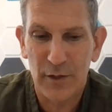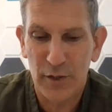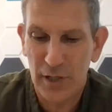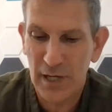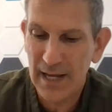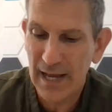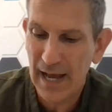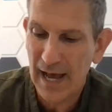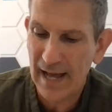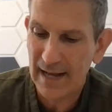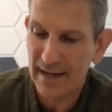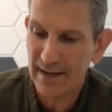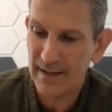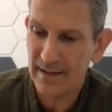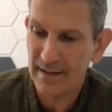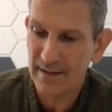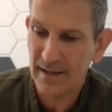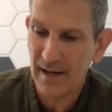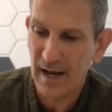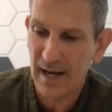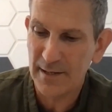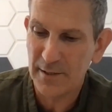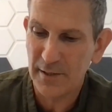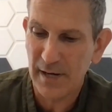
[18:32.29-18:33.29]
she got
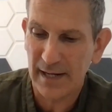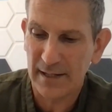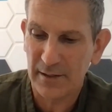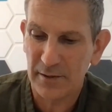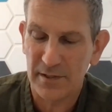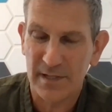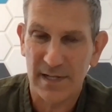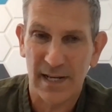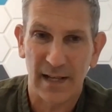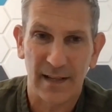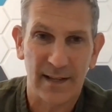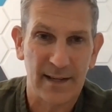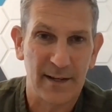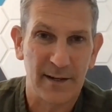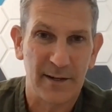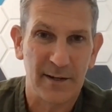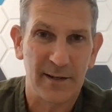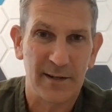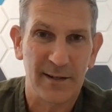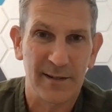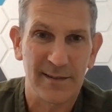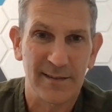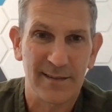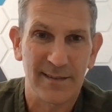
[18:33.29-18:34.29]
contractors telling
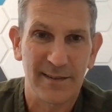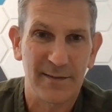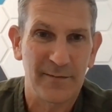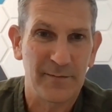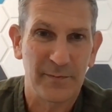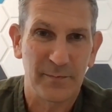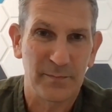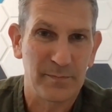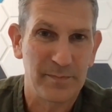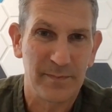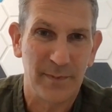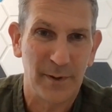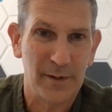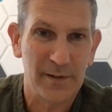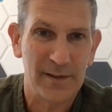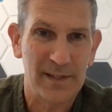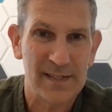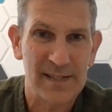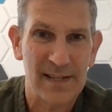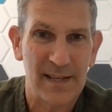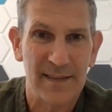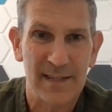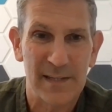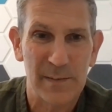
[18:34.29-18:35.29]
her, and you've heard
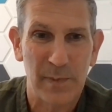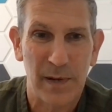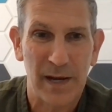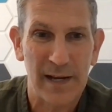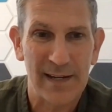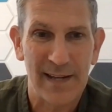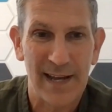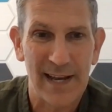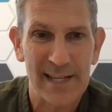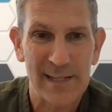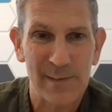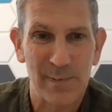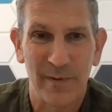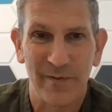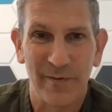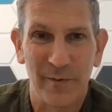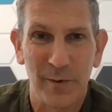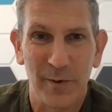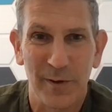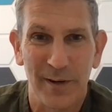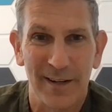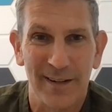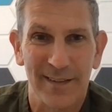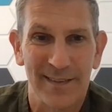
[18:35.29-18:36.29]
this on this podcast
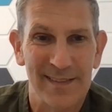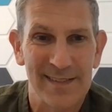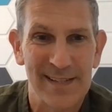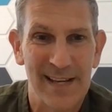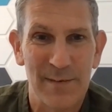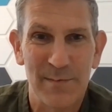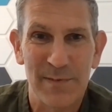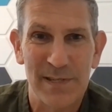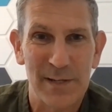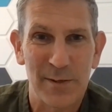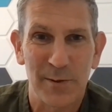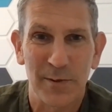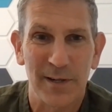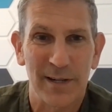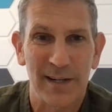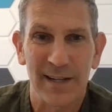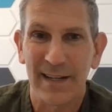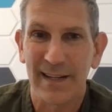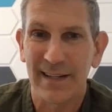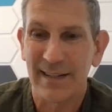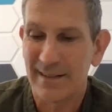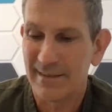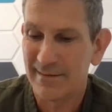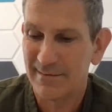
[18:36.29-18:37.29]
before, the same
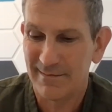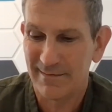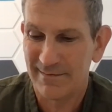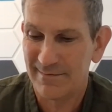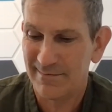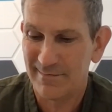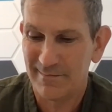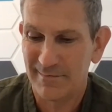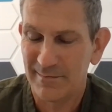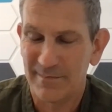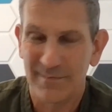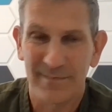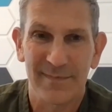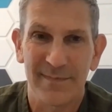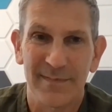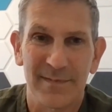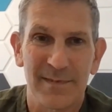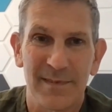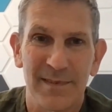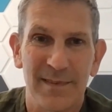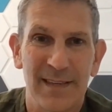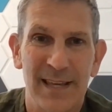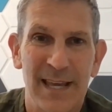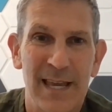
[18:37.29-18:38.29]
story.
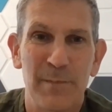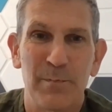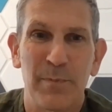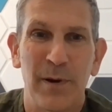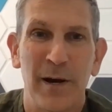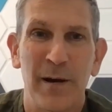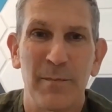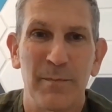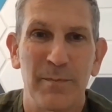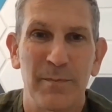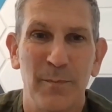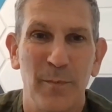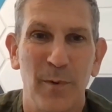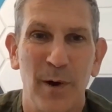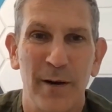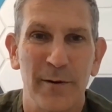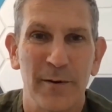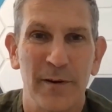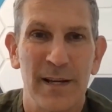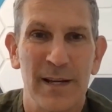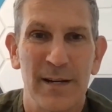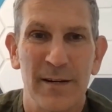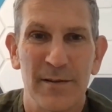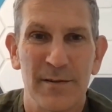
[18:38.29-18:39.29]
Heat pump
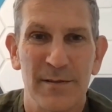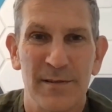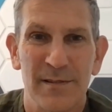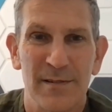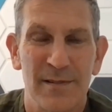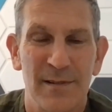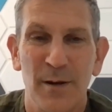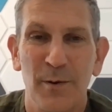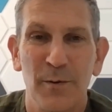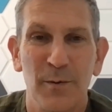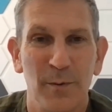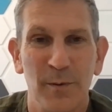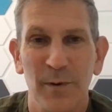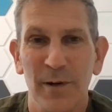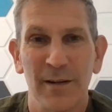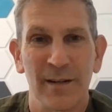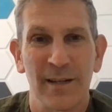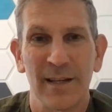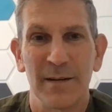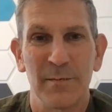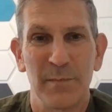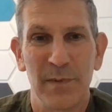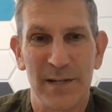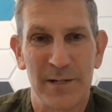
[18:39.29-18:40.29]
water heaters don't
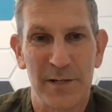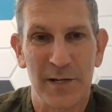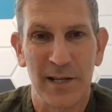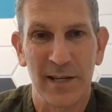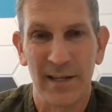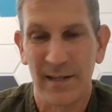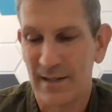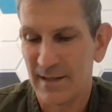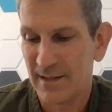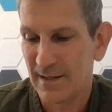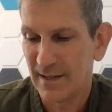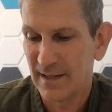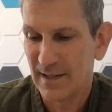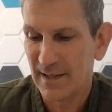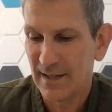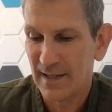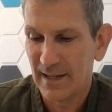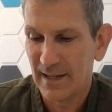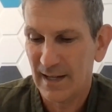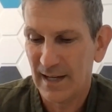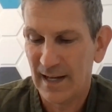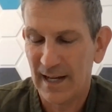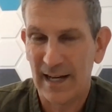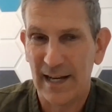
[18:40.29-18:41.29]
work in Michigan.
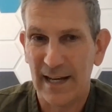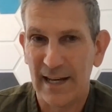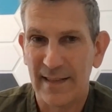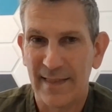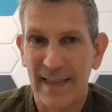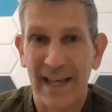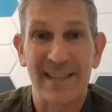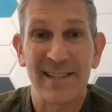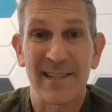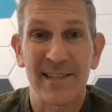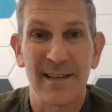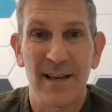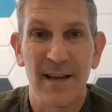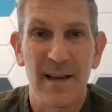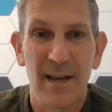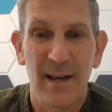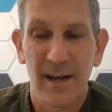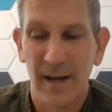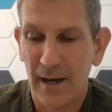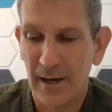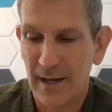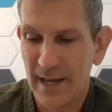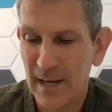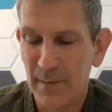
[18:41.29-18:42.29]
Yeah. That's
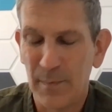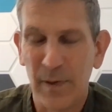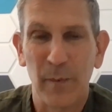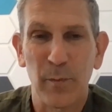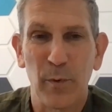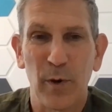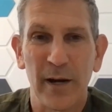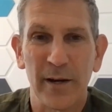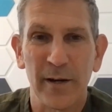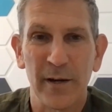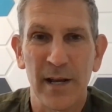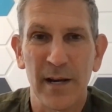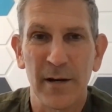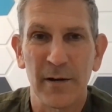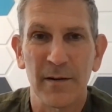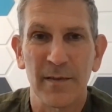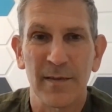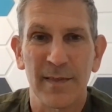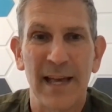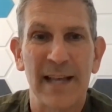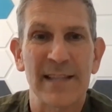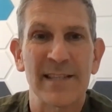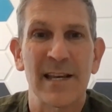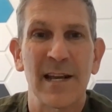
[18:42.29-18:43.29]
a heat pump water heater.
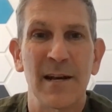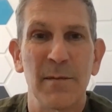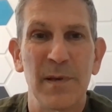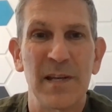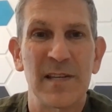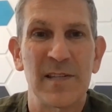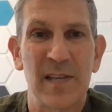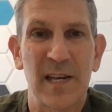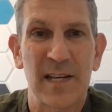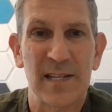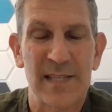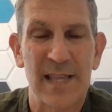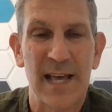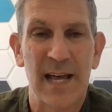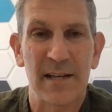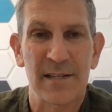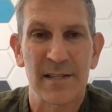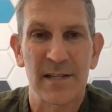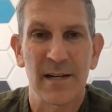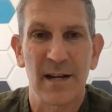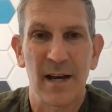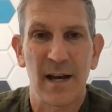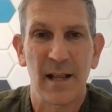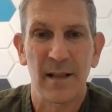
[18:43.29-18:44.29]
That's going to be
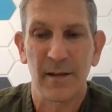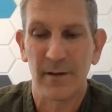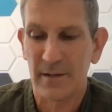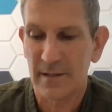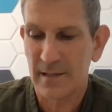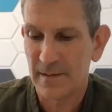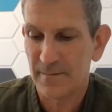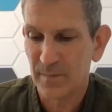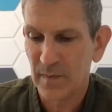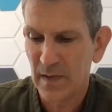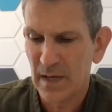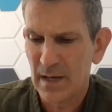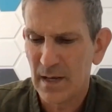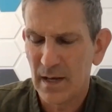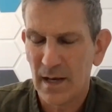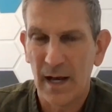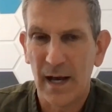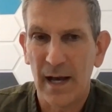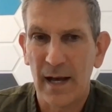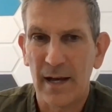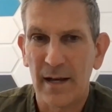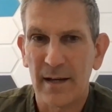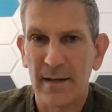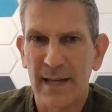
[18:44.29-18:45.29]

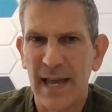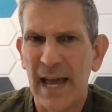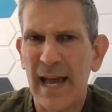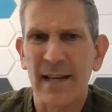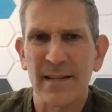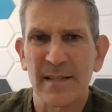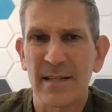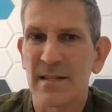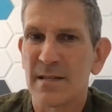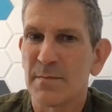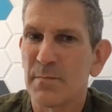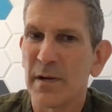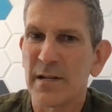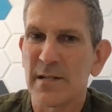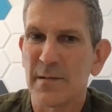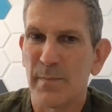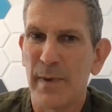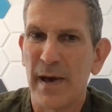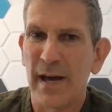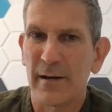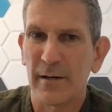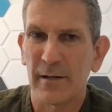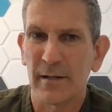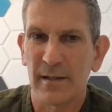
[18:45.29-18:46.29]
$6,000. Gas is
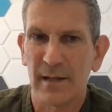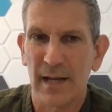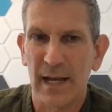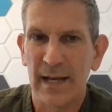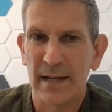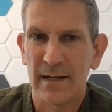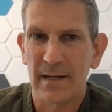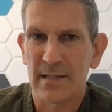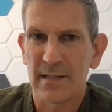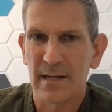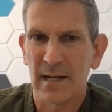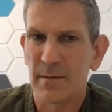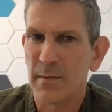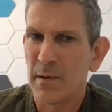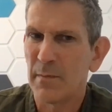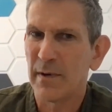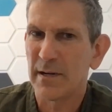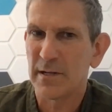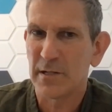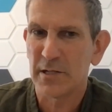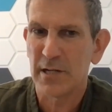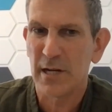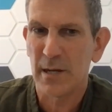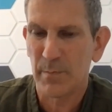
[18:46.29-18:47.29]
much better, and it's going to be
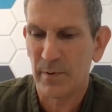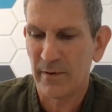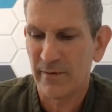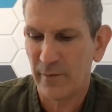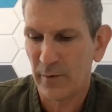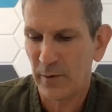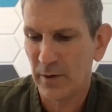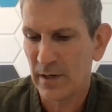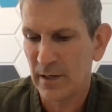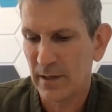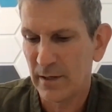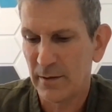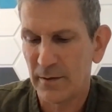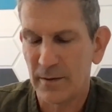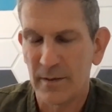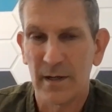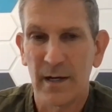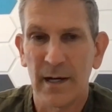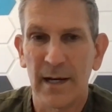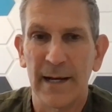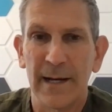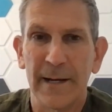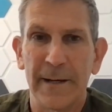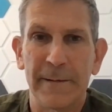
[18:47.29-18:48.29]
much cheaper for you.
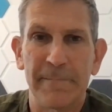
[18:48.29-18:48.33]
